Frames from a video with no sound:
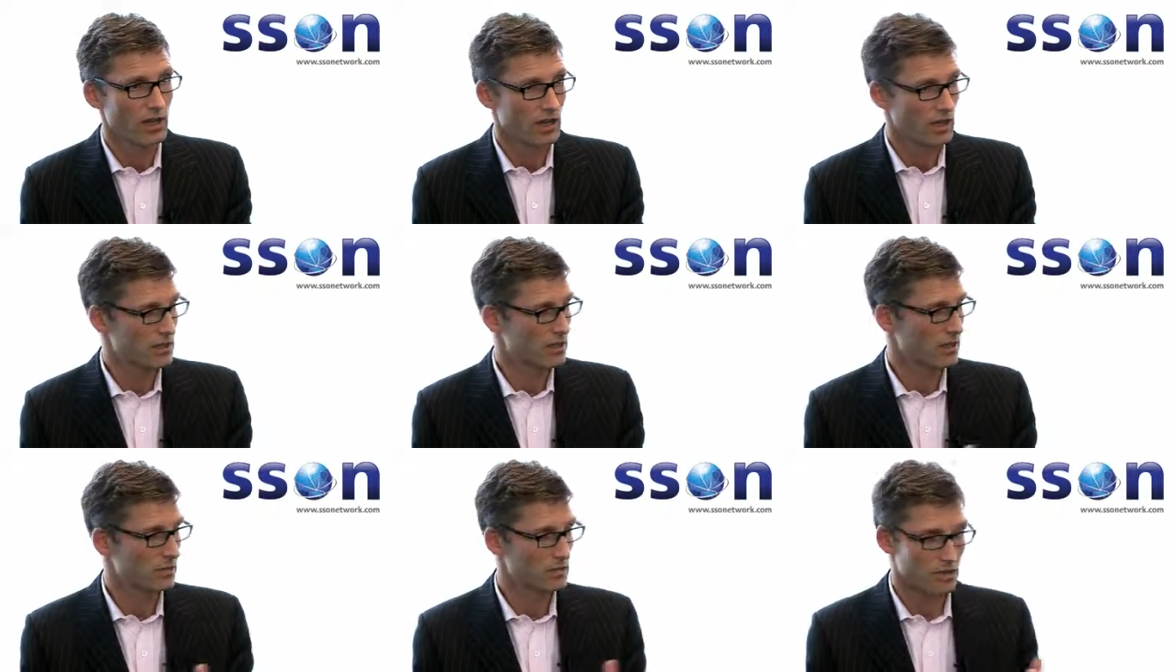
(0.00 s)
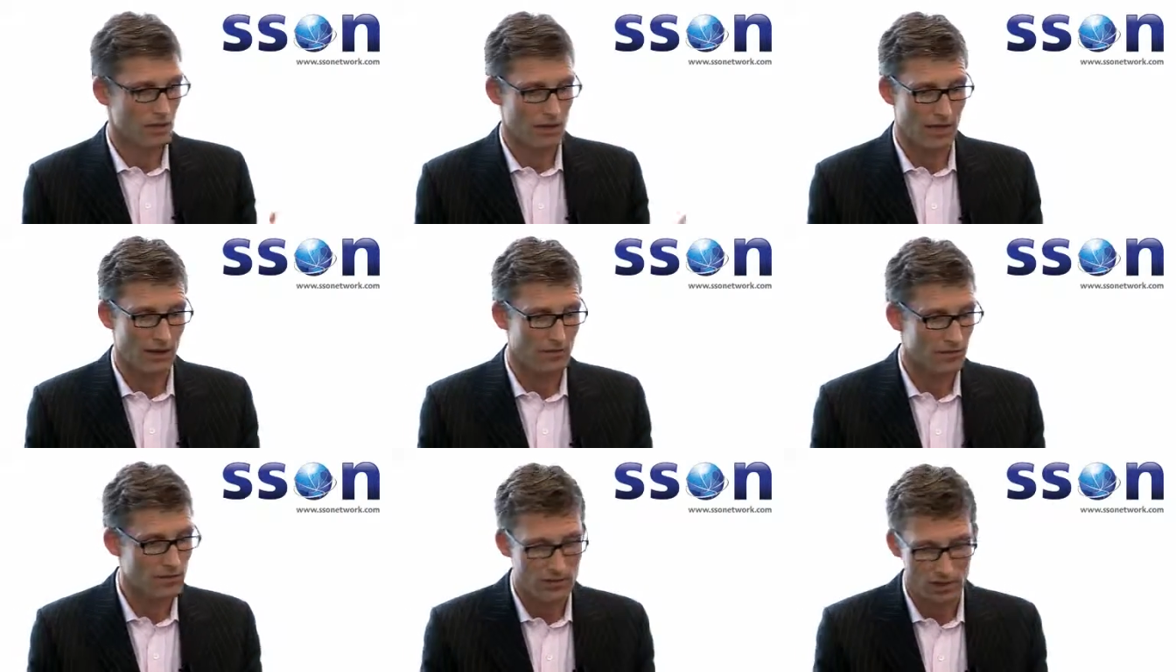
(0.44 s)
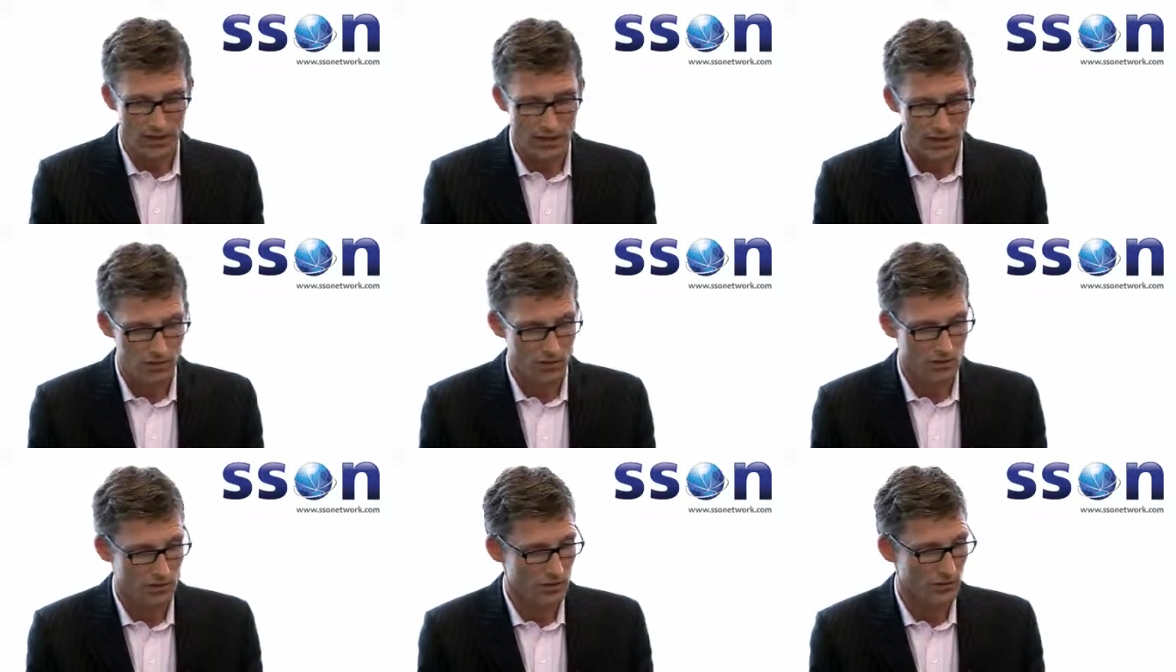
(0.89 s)
in terms of the captive and the
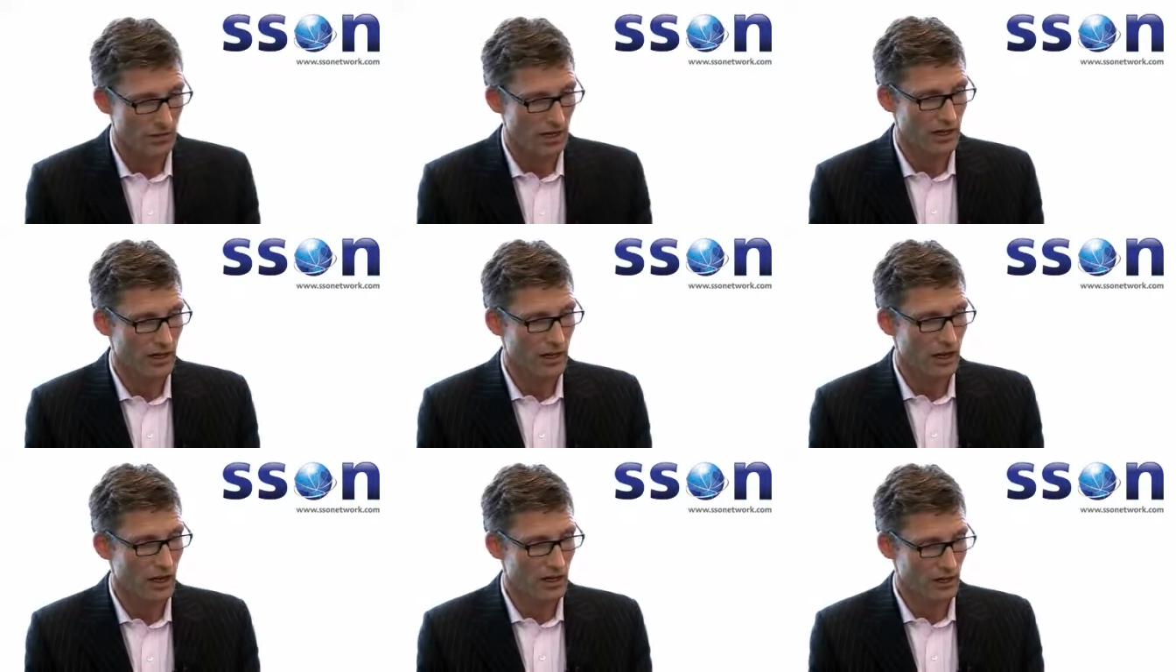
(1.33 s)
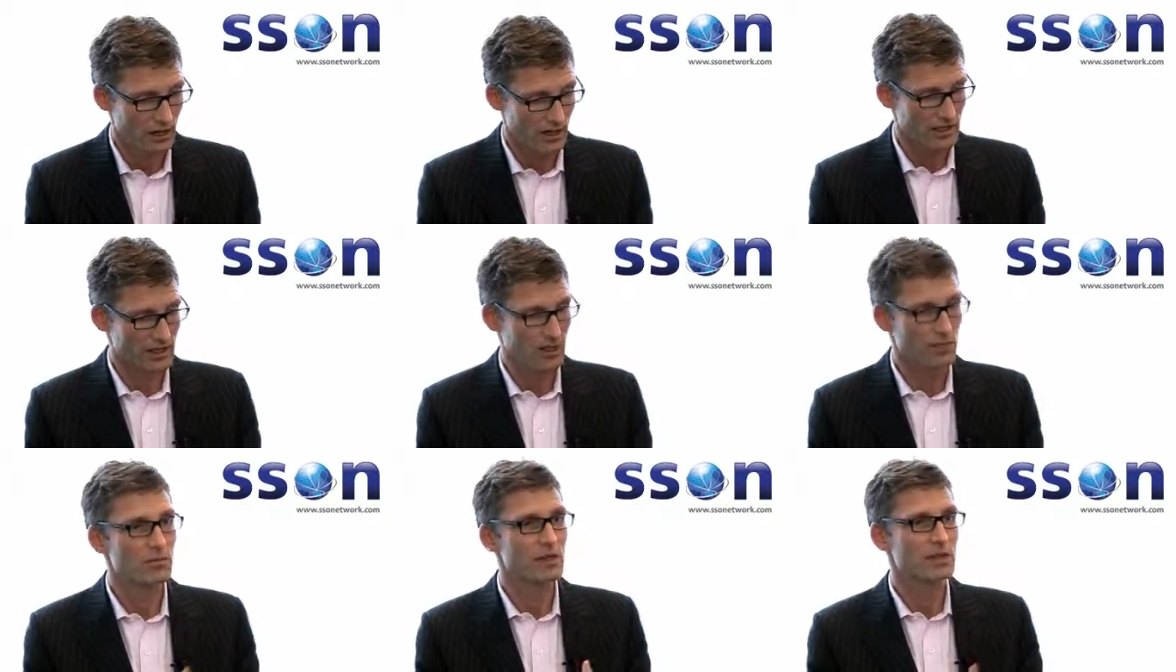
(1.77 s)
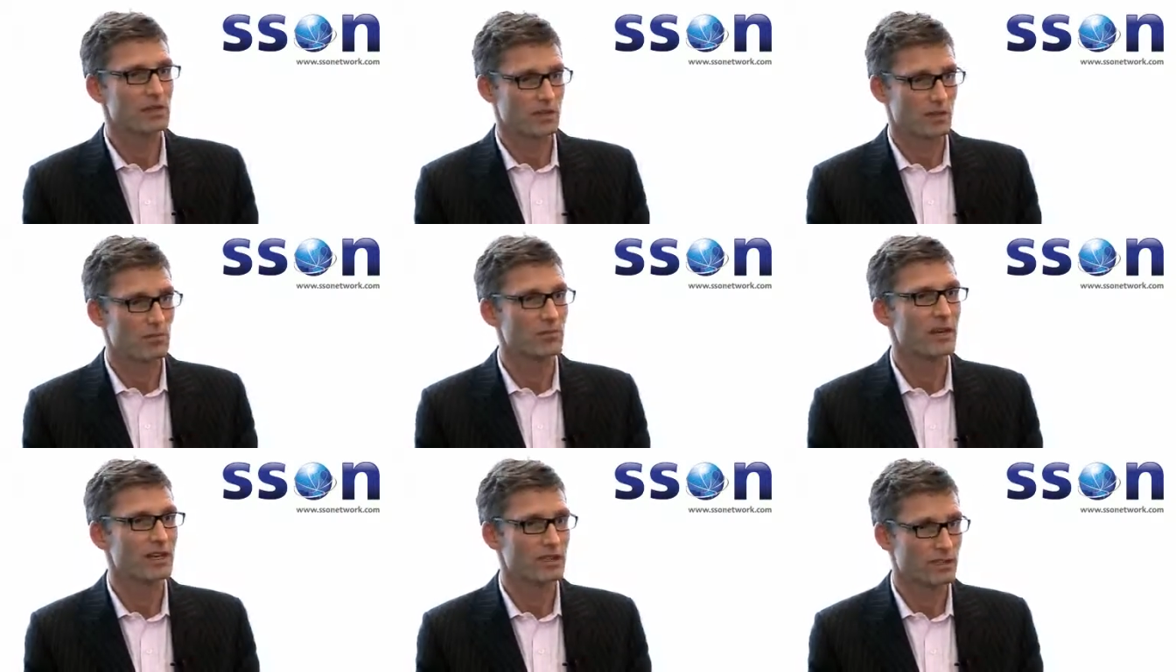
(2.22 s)
outsource debate, you're actually missing
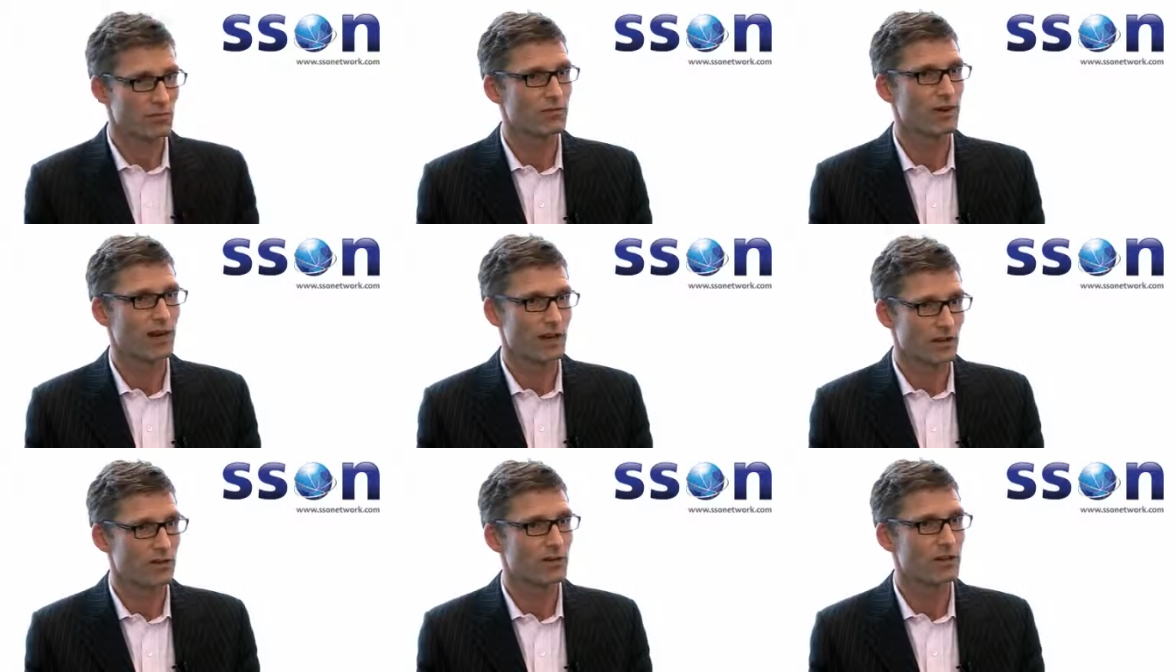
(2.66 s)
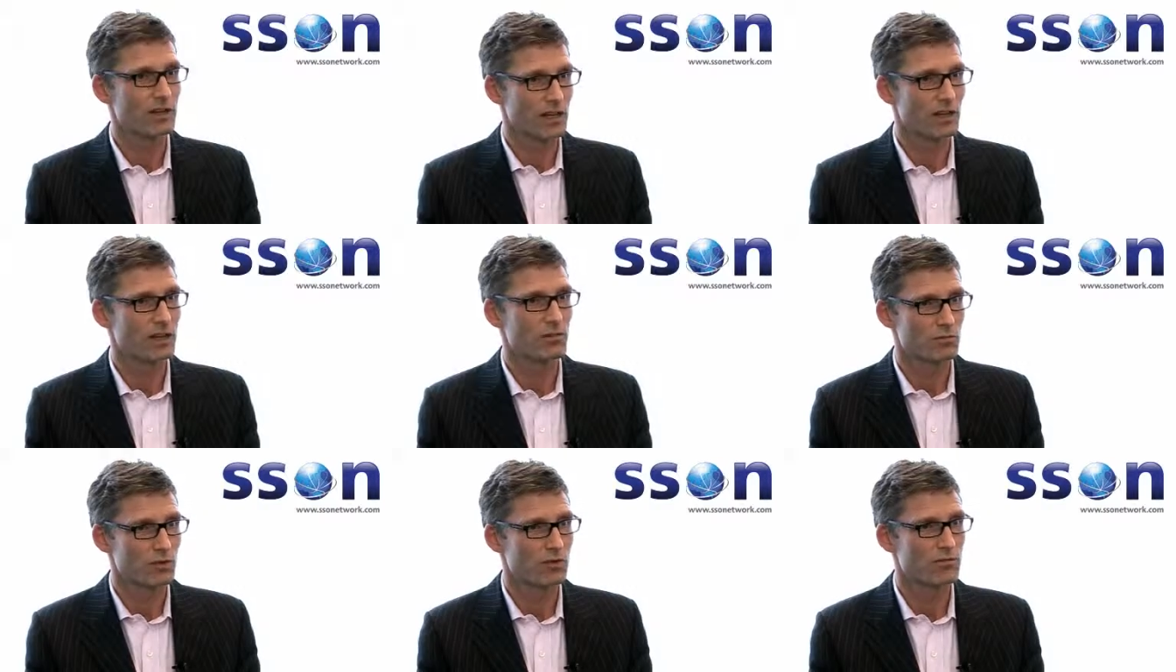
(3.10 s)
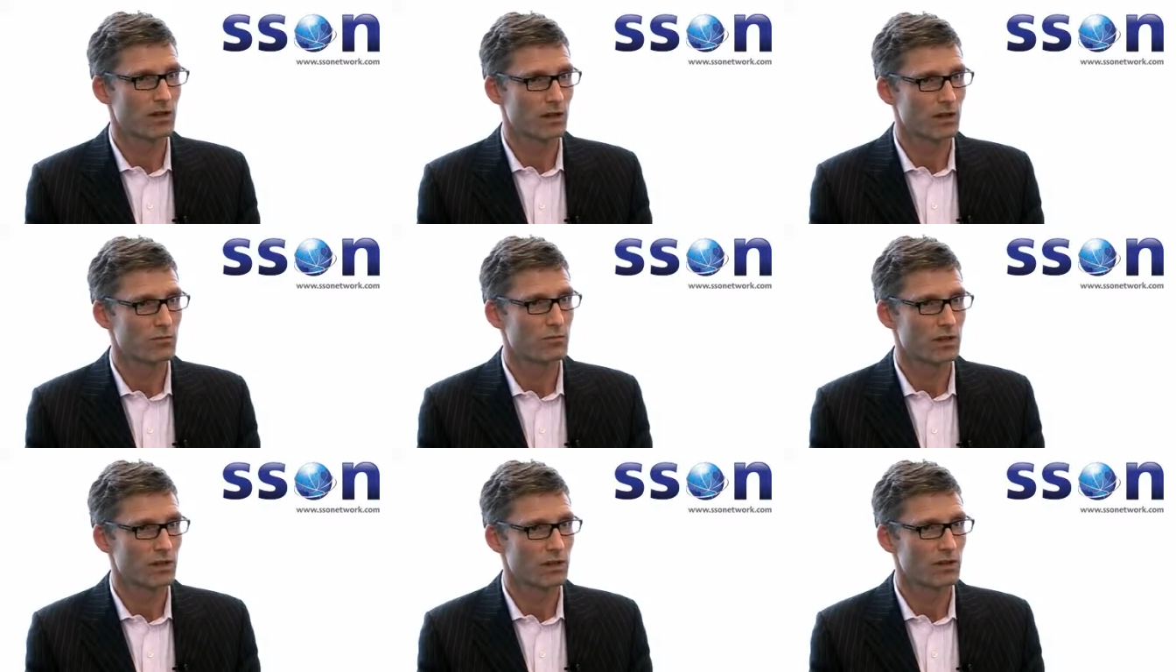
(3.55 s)
the major value that it can
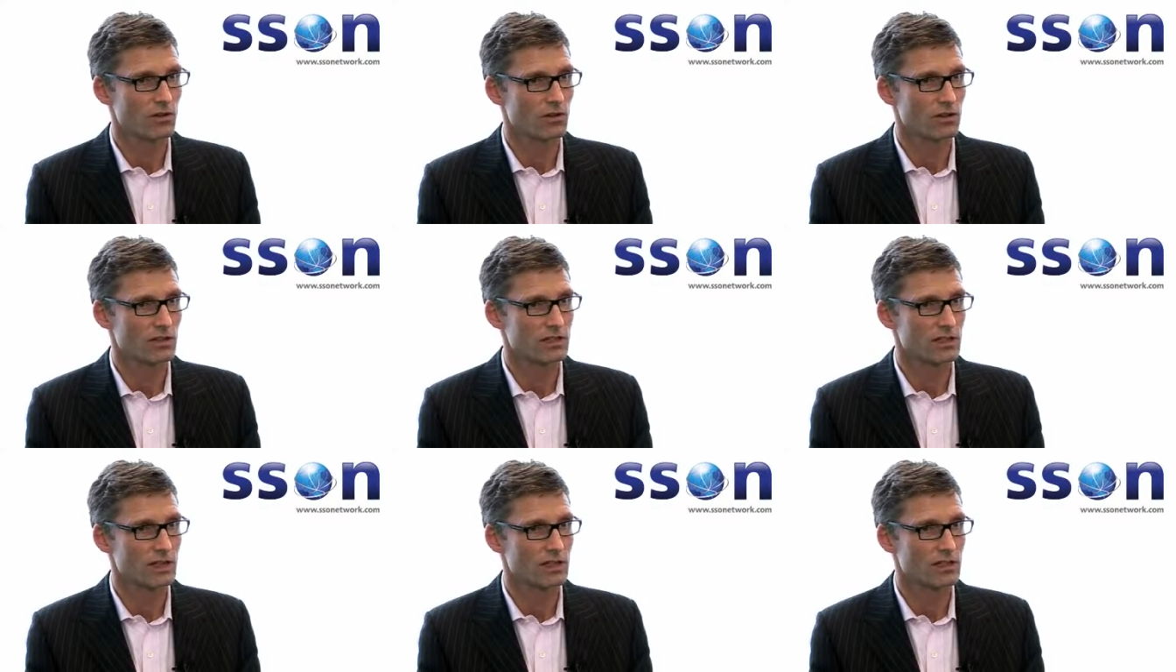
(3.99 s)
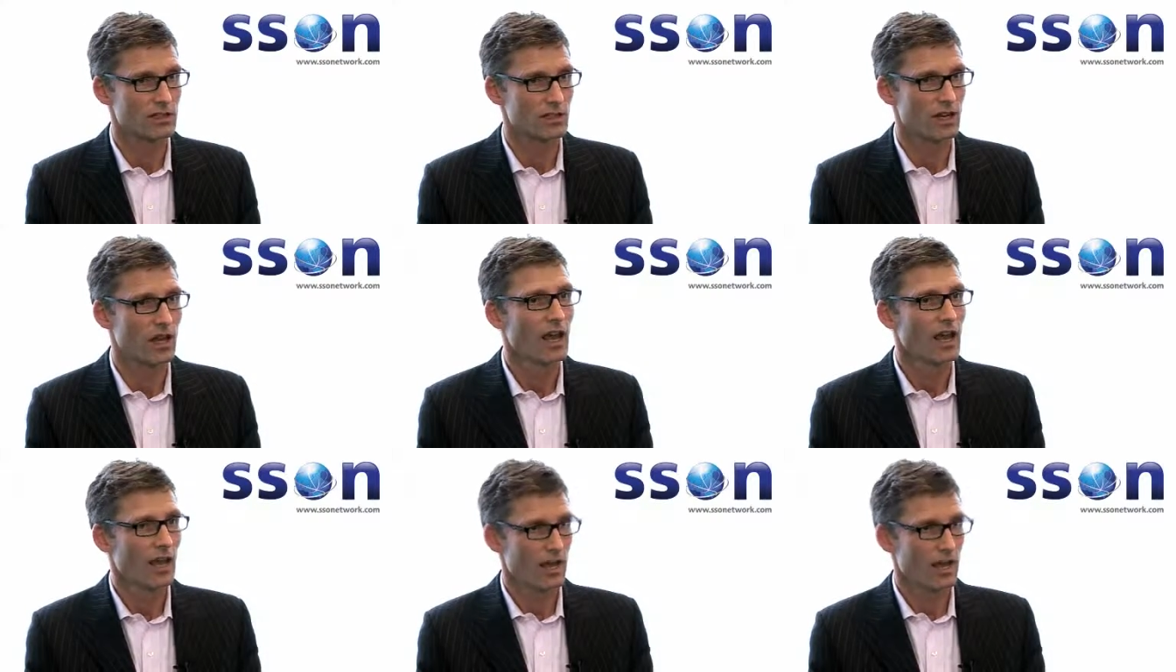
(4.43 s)
provide within the organisation.